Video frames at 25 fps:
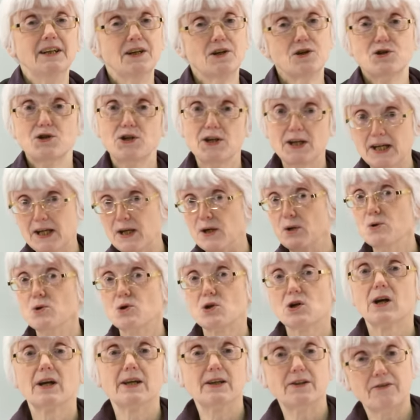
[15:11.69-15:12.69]
She
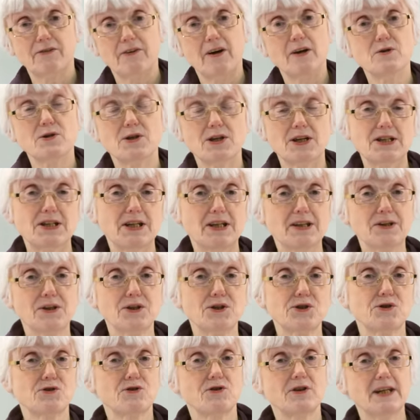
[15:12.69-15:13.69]
usually throws it in the
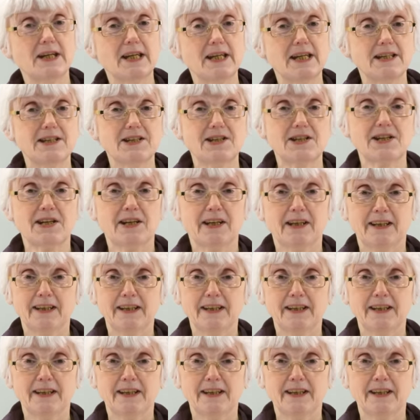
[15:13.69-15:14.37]
street.